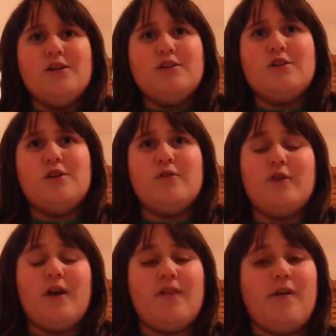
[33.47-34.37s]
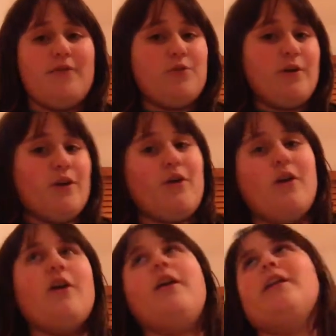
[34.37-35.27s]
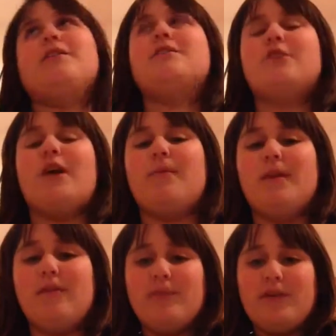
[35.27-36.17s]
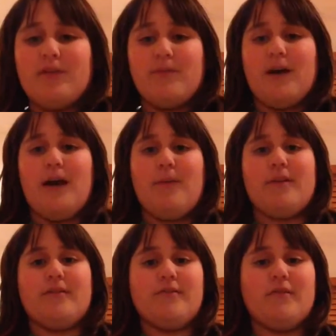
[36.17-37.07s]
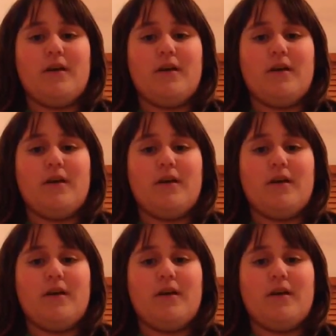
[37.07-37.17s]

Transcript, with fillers: So if you guys have a Twitter and Instagram, leave me some comments.